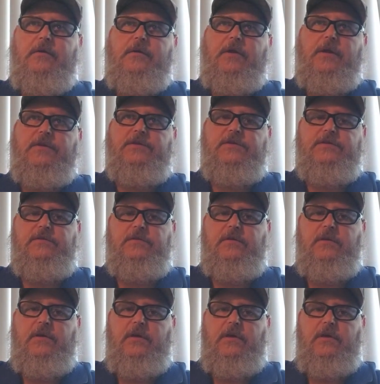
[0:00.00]
It's
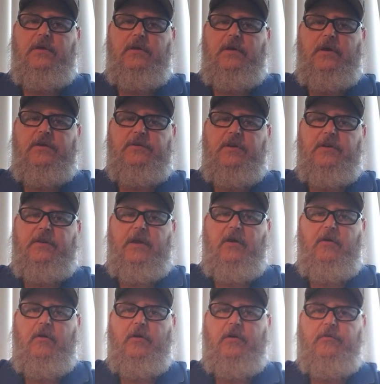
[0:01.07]
not
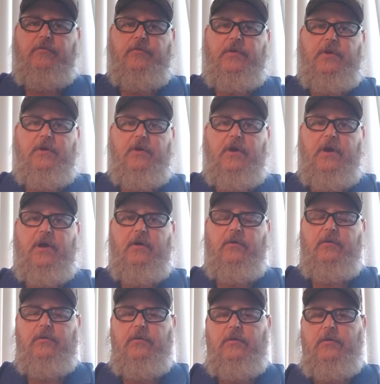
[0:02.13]
that hard to figure out.
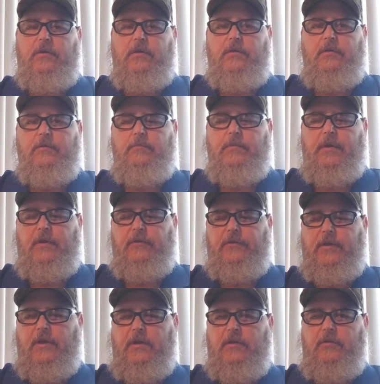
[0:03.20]
Like I
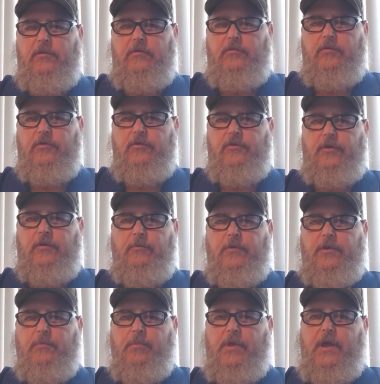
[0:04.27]
said, usually
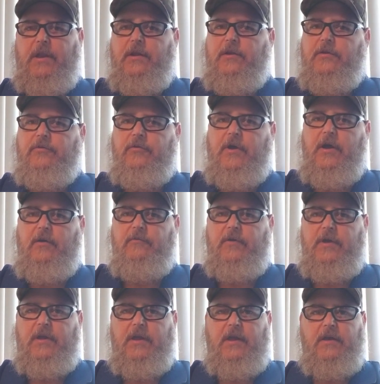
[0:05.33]
when you're planning a trout
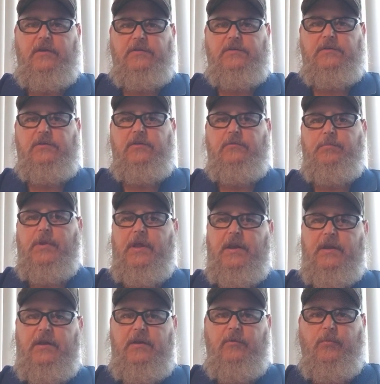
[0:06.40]
vacation, you're
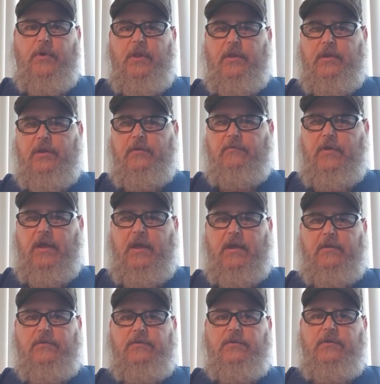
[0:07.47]
planning it well in
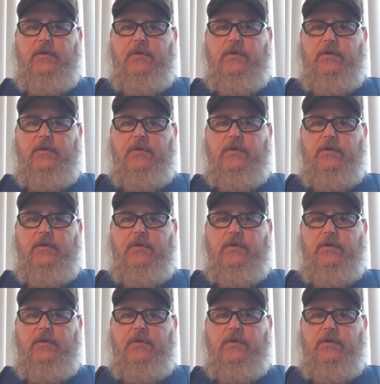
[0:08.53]
advance.